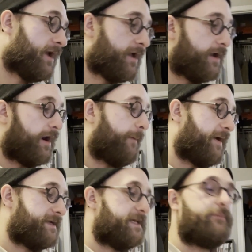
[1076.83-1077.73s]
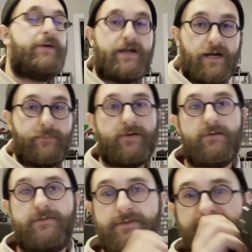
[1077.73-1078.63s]
I did pick up
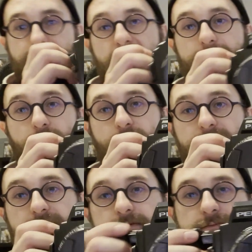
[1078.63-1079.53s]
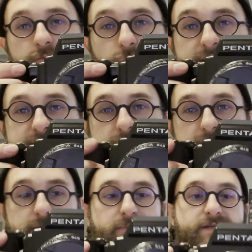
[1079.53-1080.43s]
this bad boy recently,
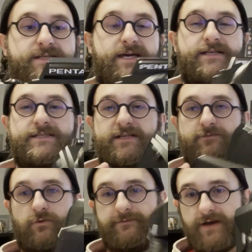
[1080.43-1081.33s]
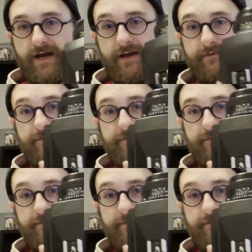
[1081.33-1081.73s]
Pentax 645.